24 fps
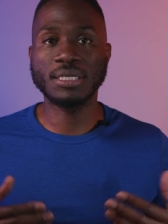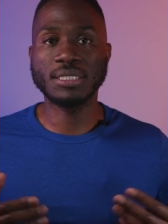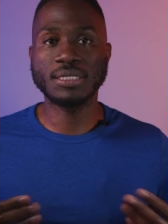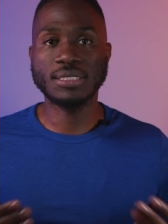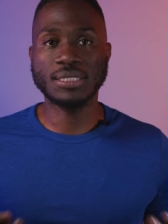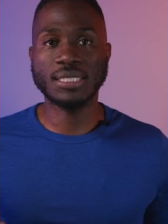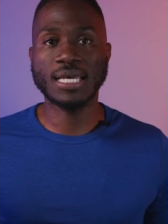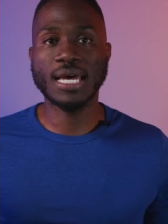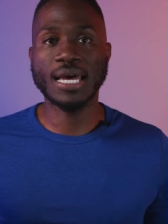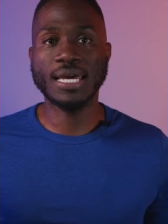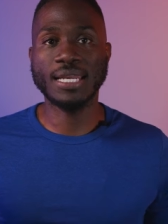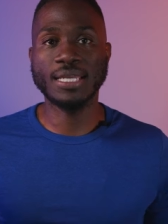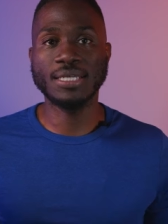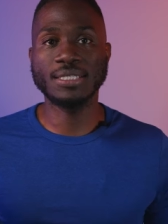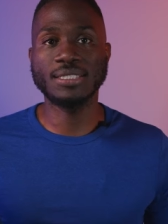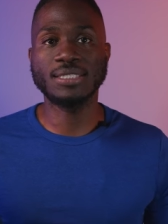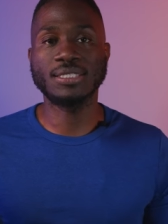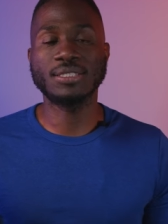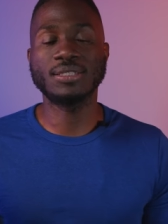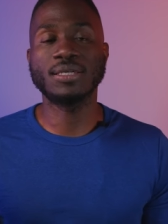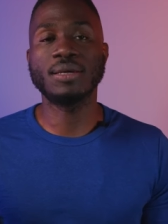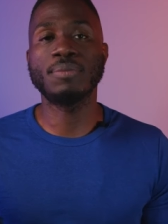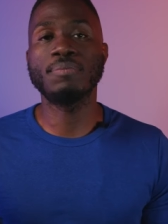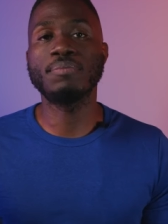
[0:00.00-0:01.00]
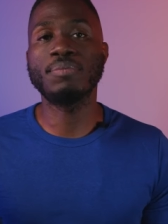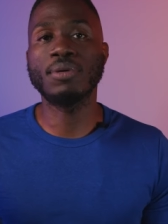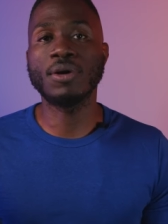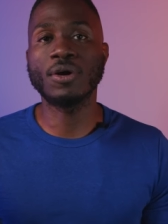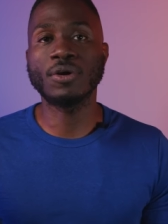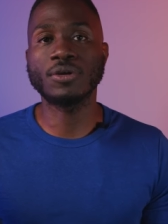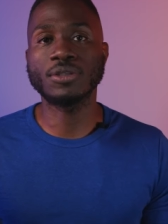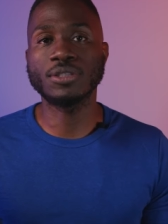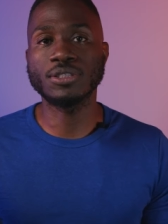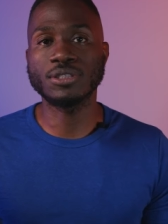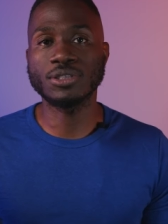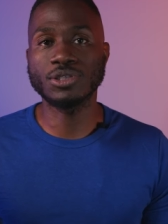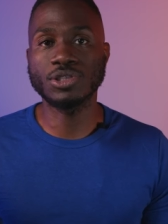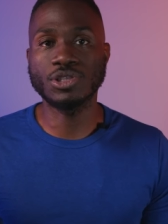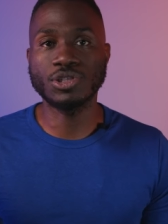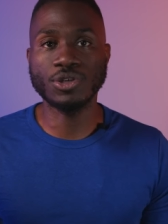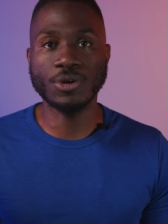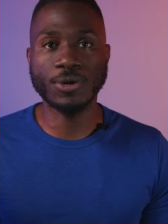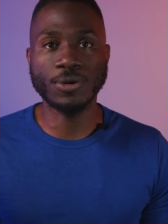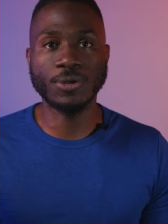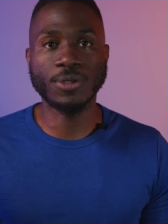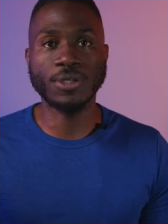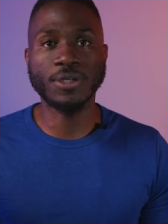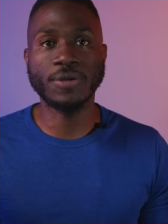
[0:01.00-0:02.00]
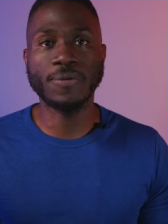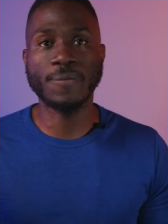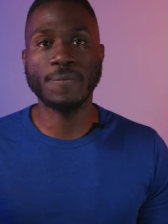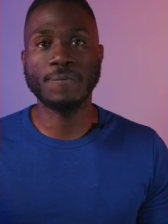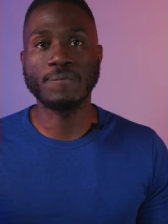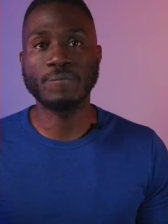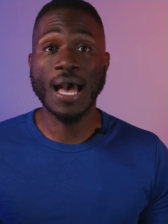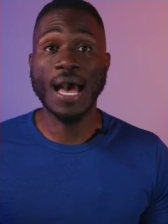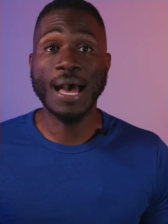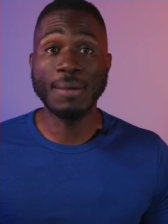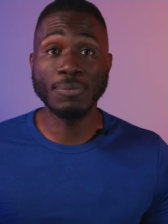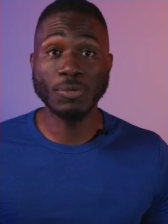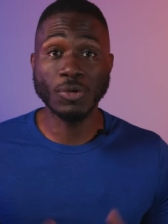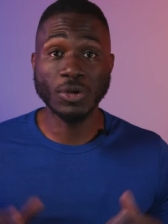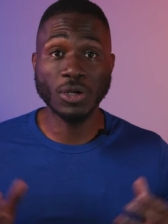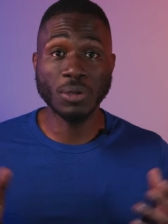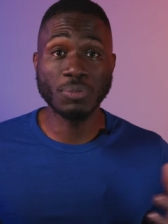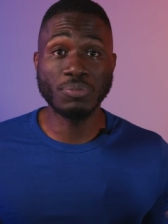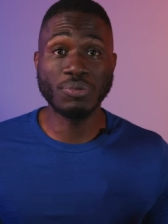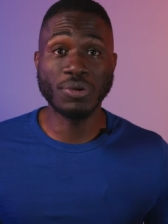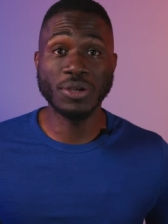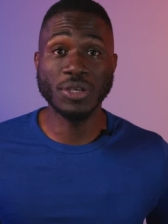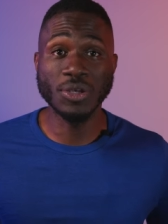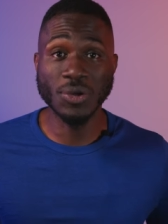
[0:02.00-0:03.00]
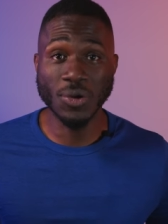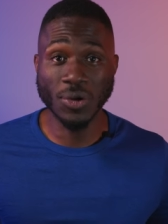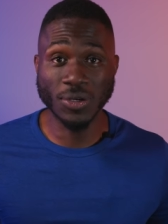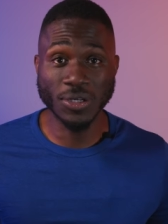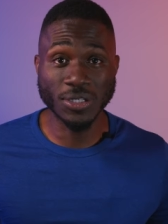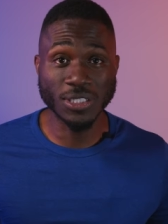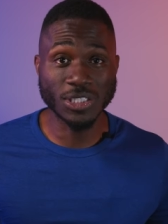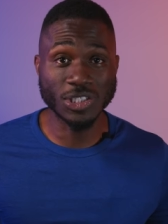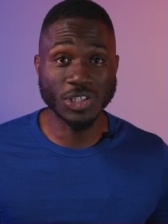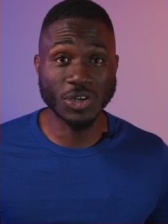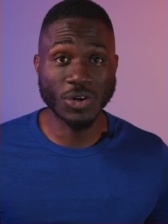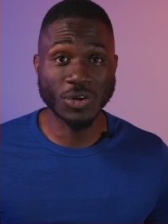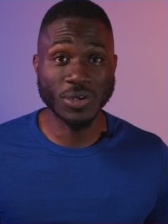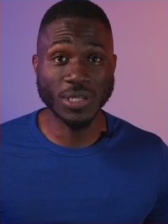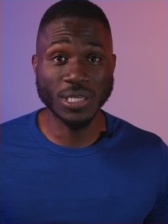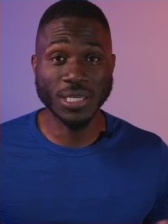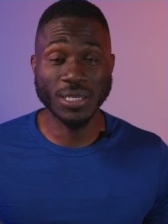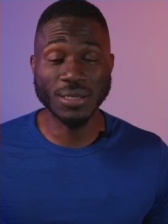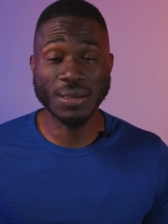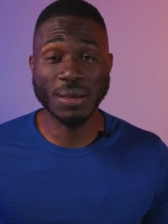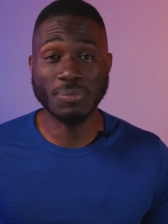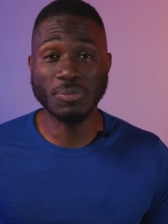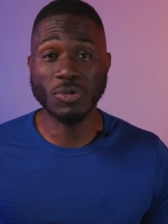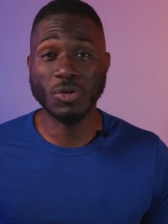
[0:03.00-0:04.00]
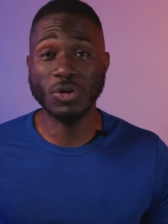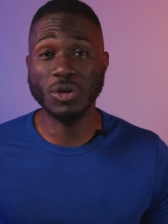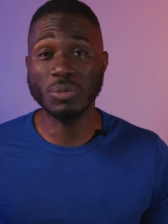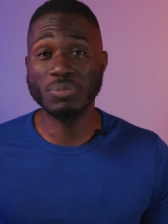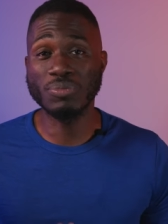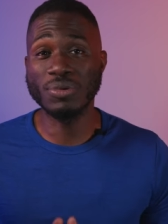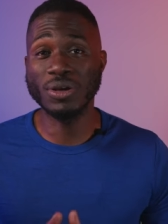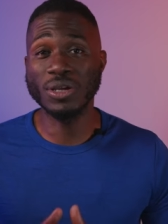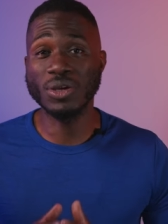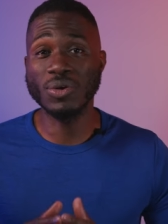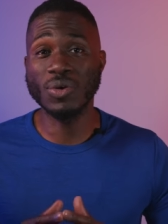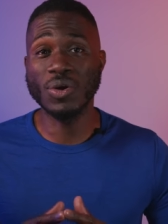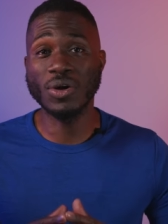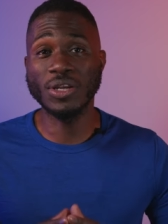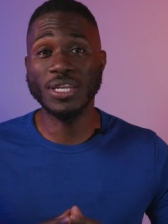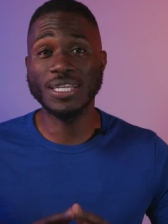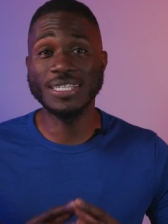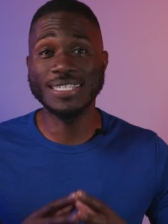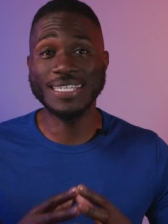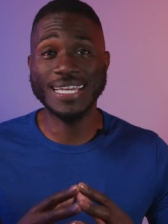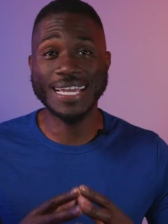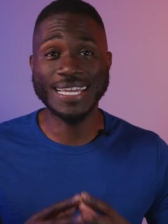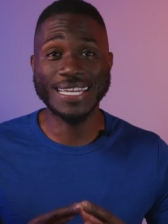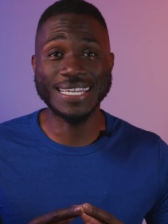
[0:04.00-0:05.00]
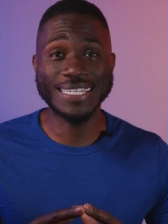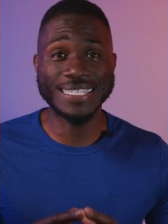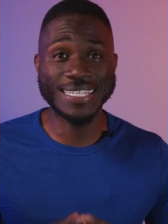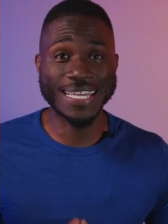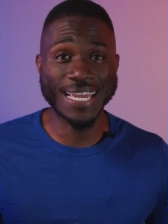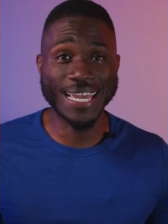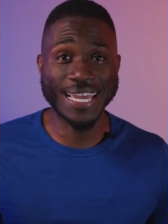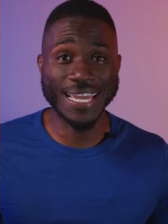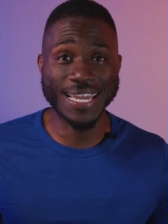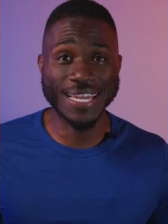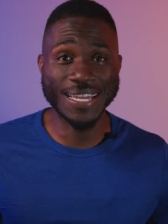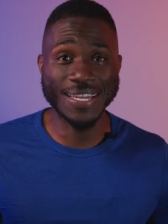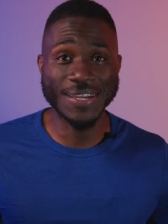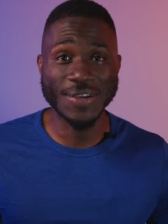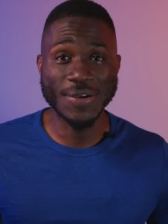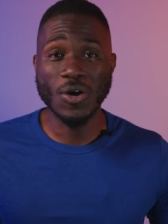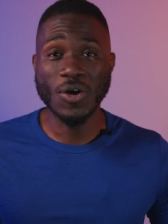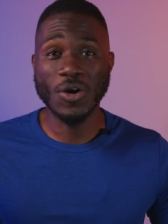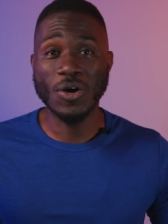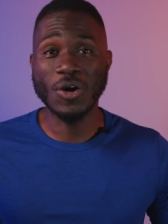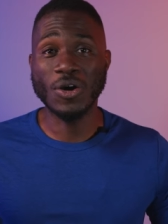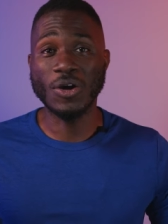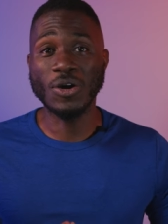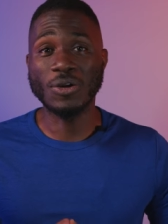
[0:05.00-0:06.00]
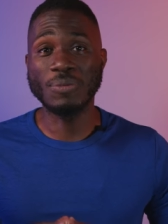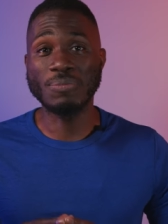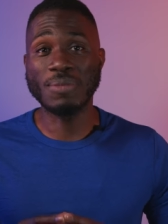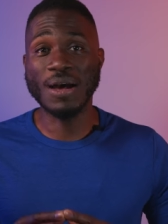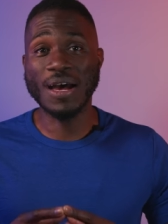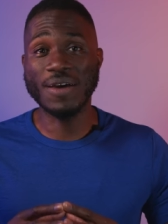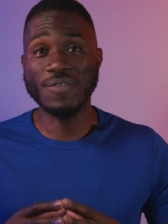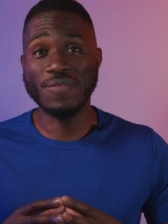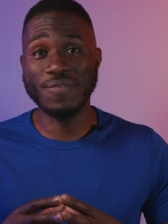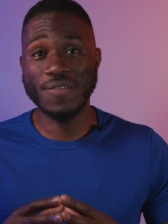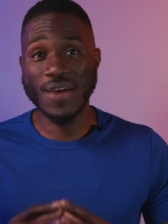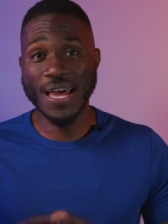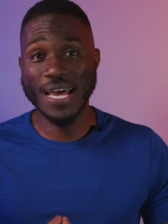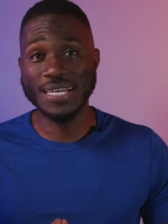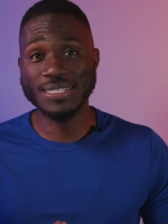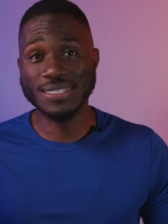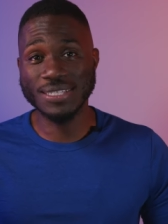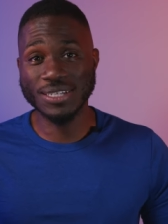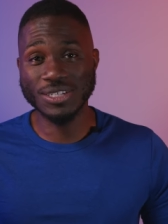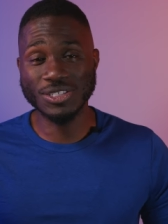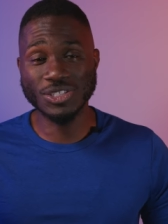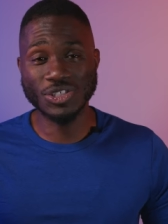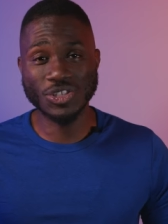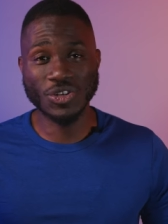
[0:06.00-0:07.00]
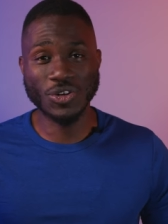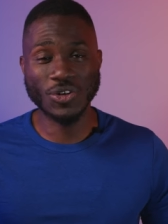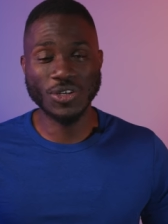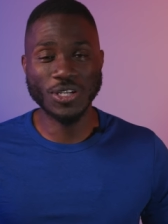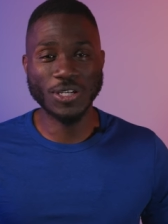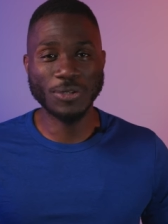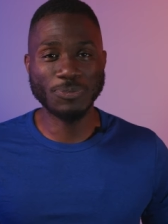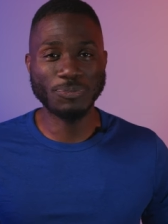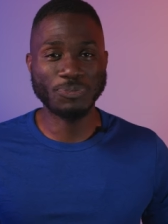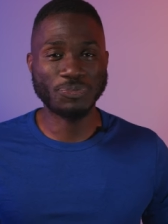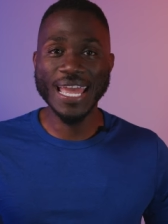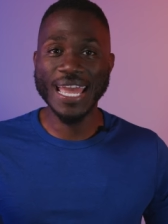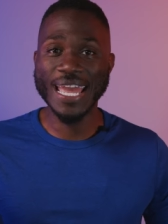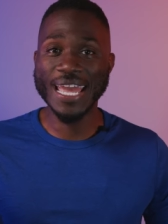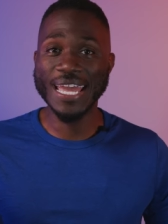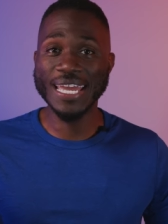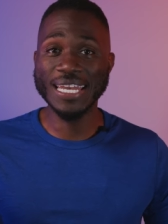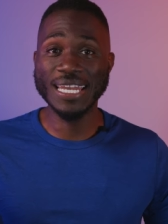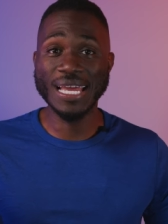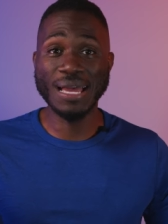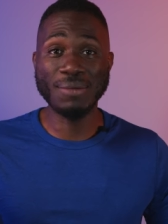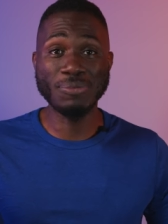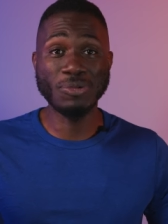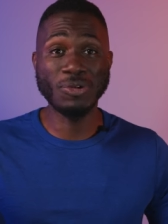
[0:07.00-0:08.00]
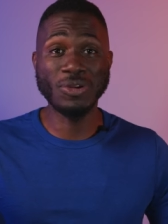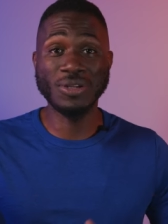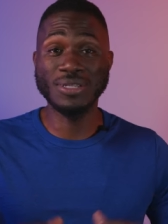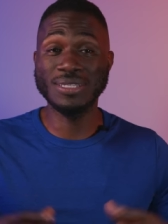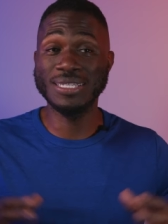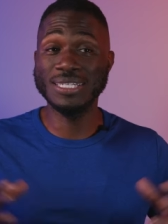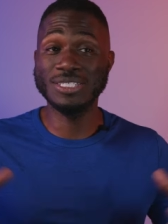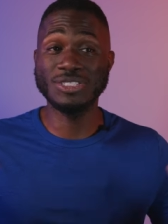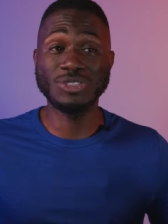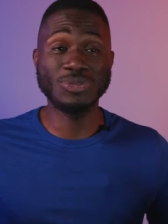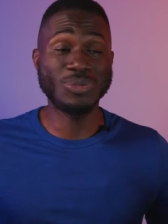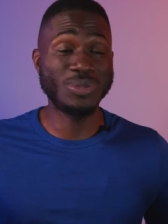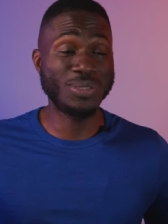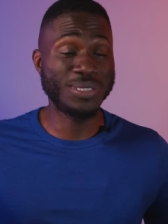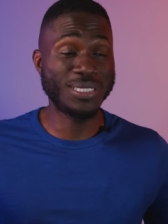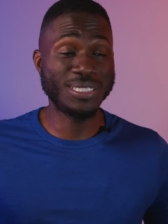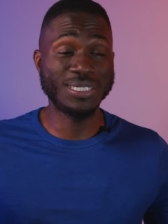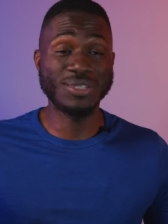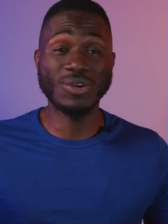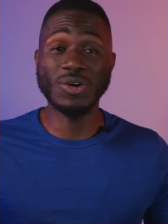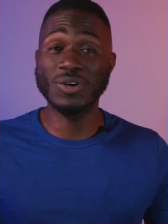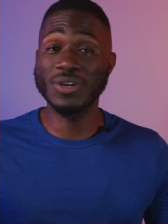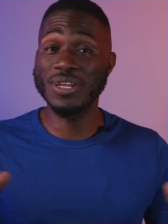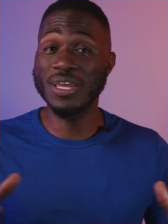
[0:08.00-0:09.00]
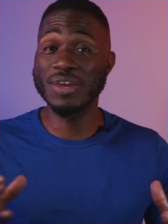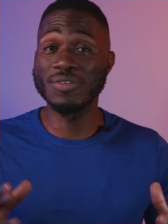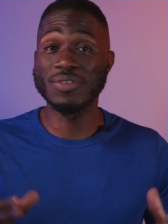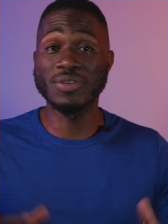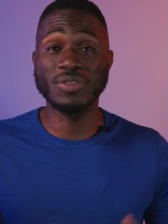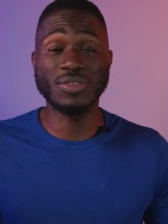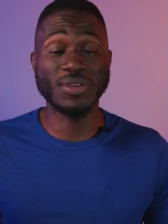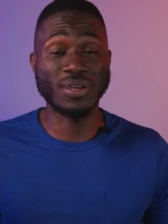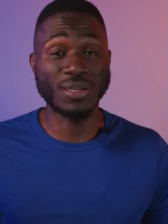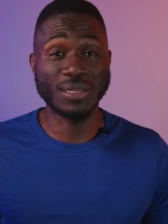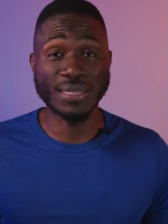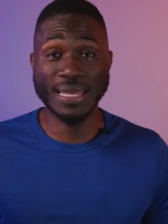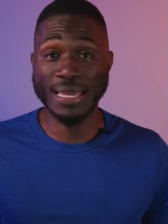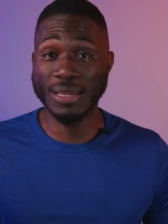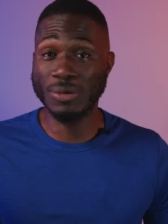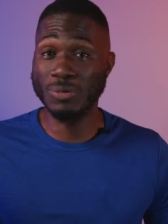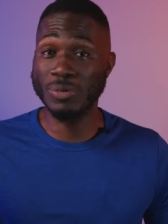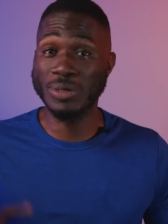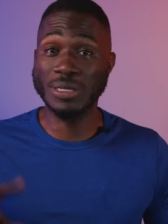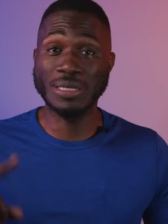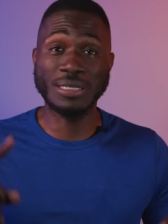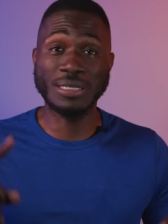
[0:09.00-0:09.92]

excited to embark this journey. I'm going to bring you on a journey. I'm going to bring you on a day to day on my fasting journey, and I'm going to let you in on everything like what